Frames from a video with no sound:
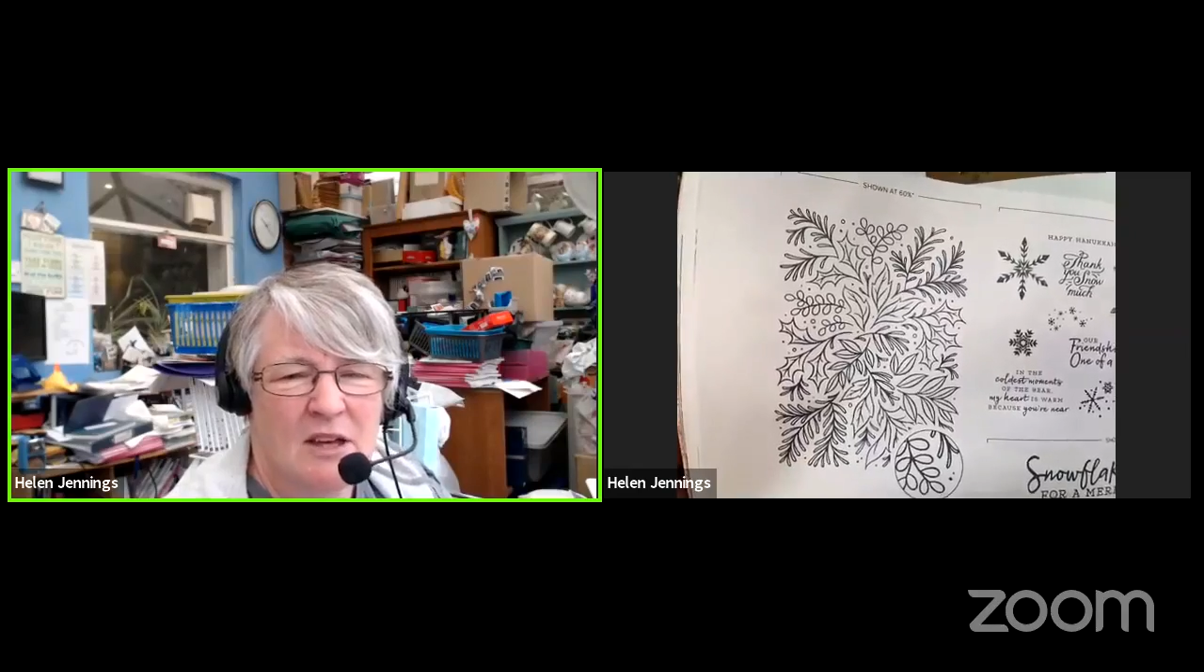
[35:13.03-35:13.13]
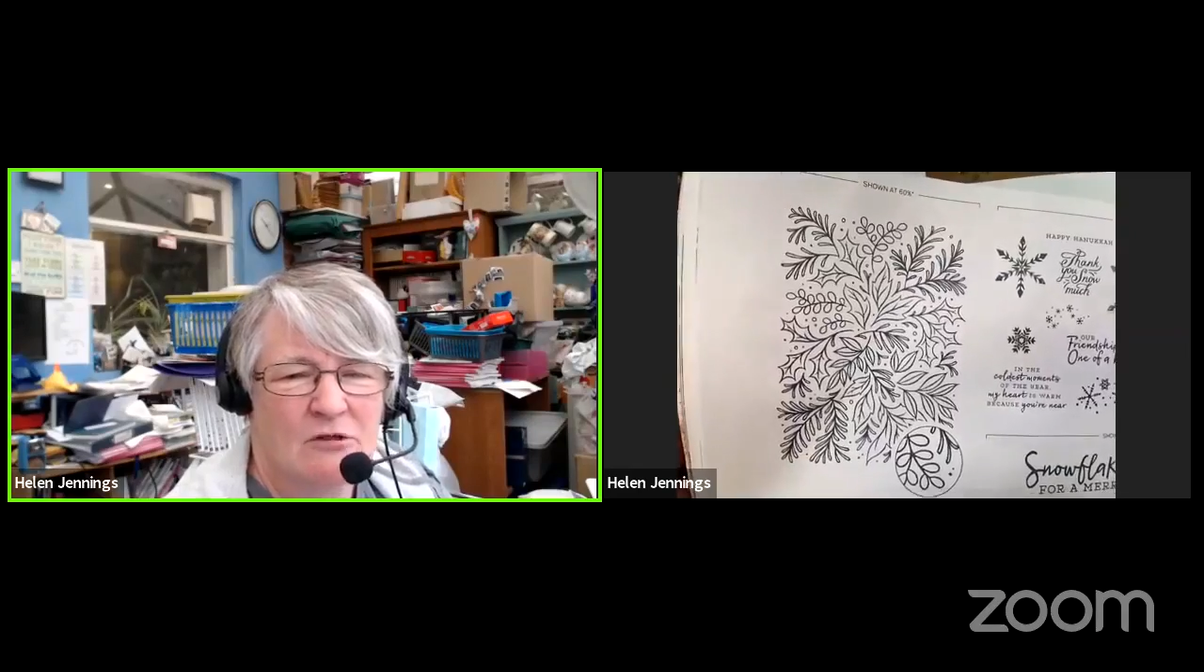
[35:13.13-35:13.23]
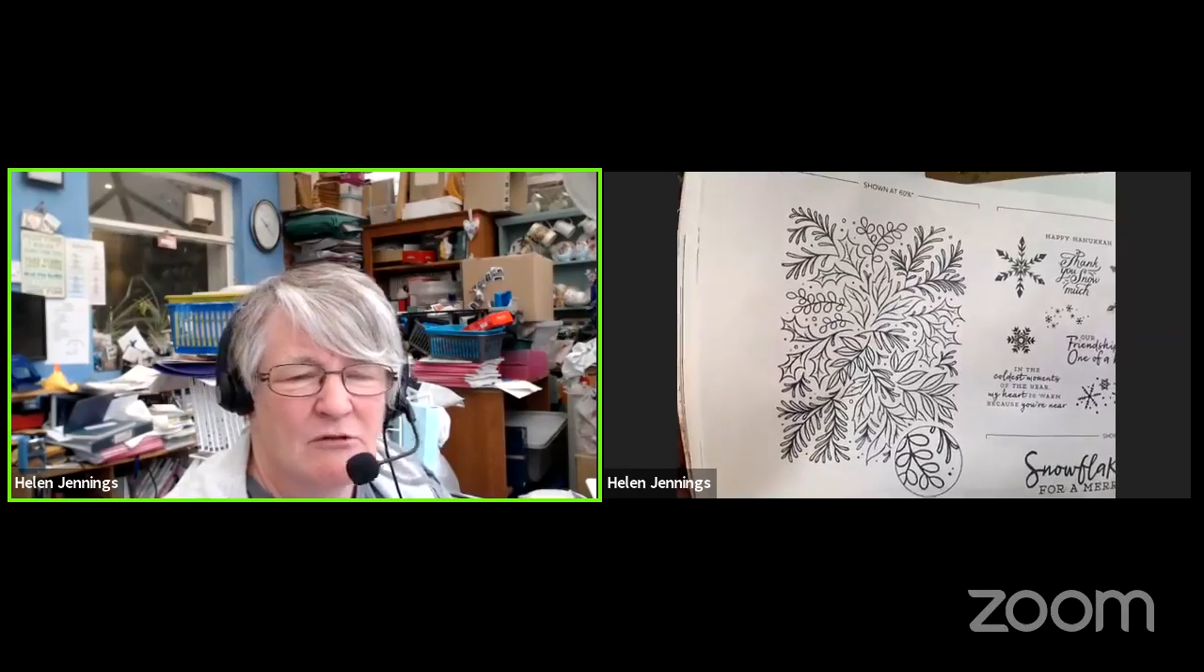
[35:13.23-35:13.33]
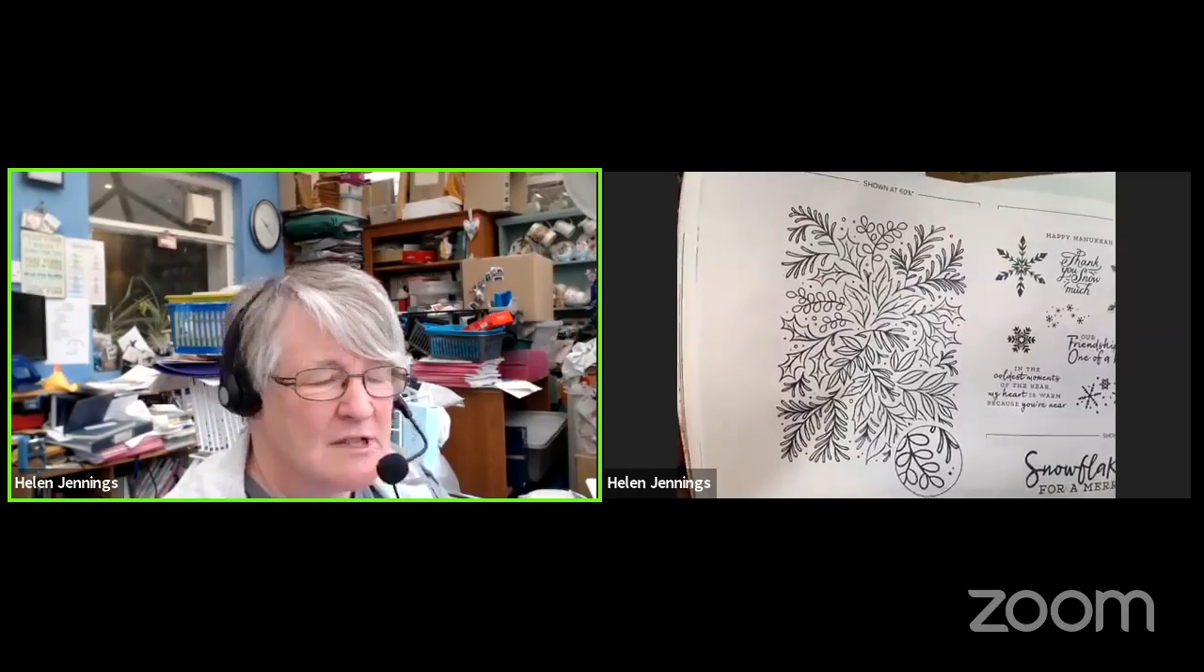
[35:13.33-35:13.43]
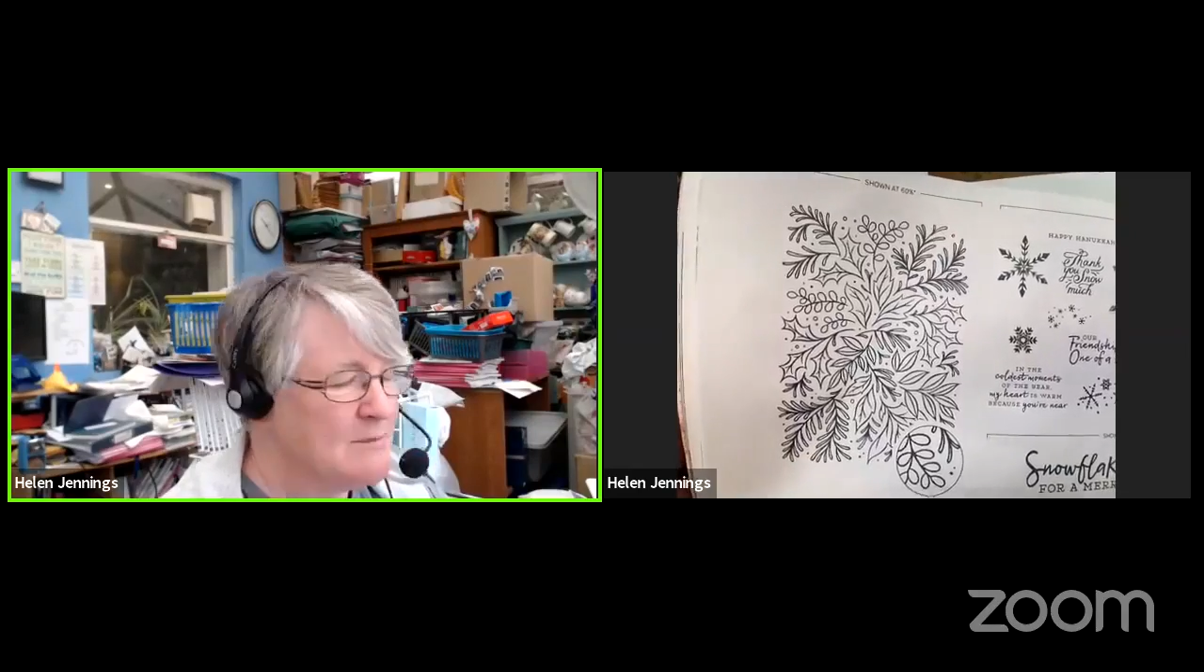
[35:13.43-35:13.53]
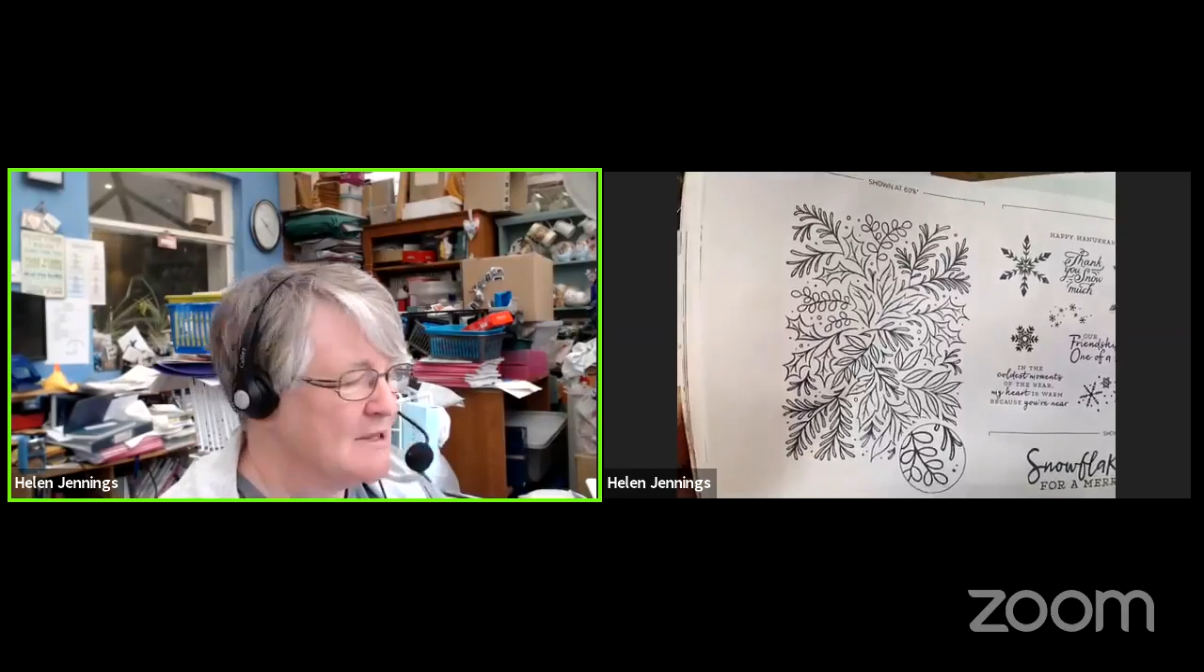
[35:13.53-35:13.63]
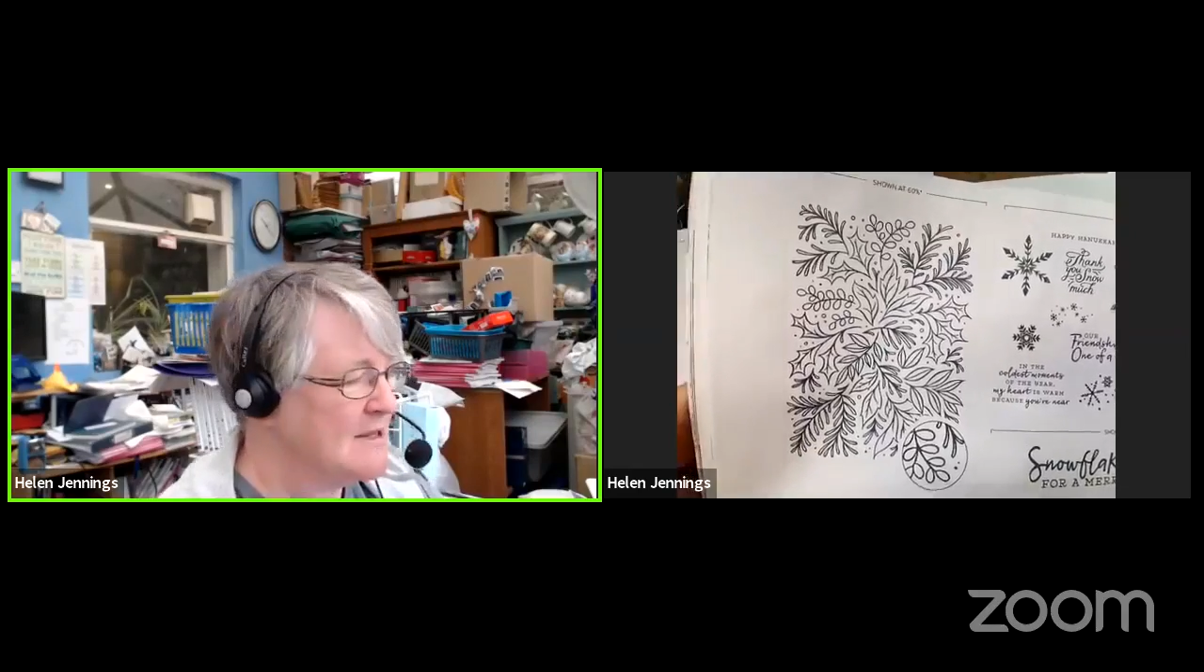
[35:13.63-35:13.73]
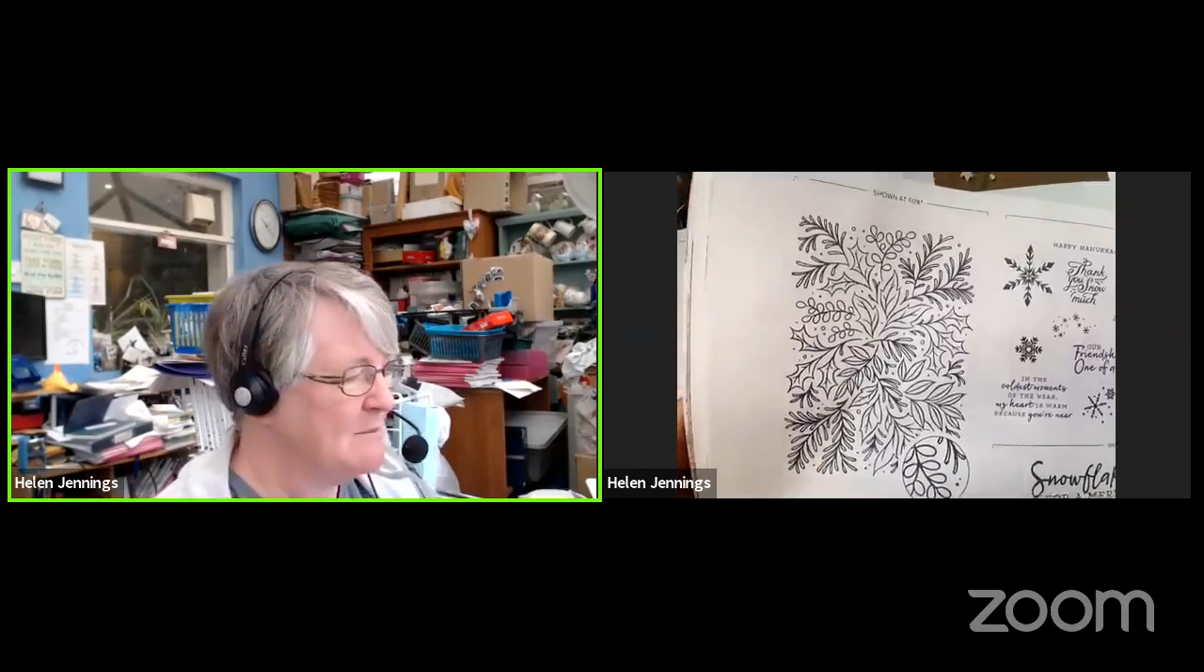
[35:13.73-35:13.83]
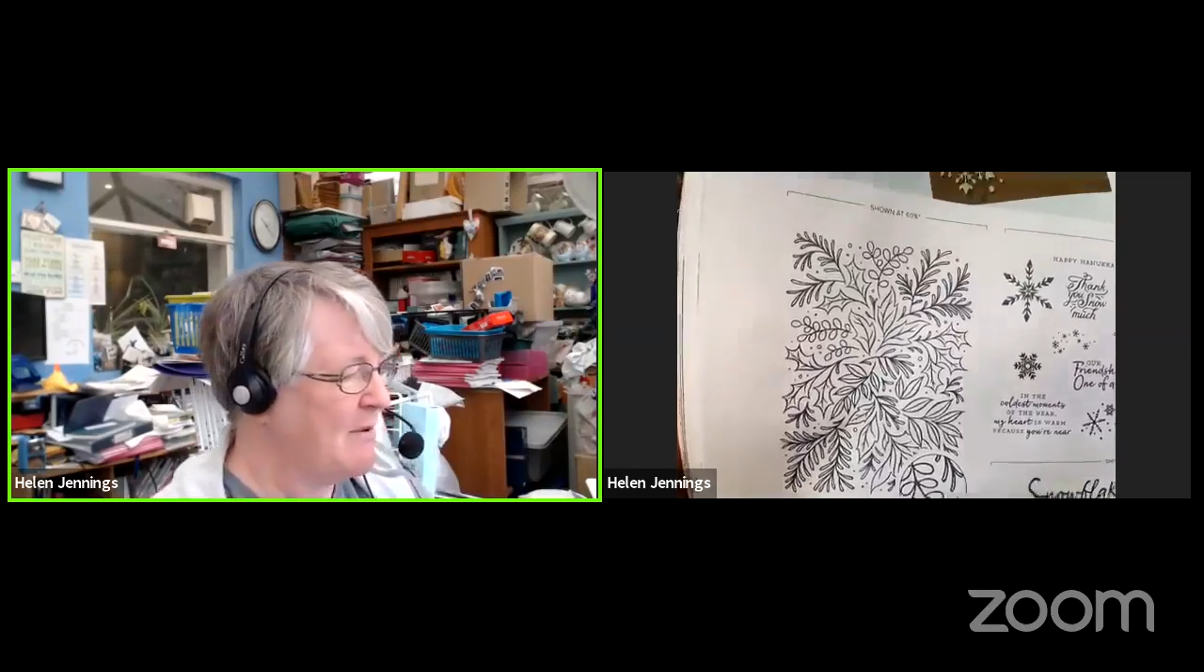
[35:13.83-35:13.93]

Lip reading: Christmassy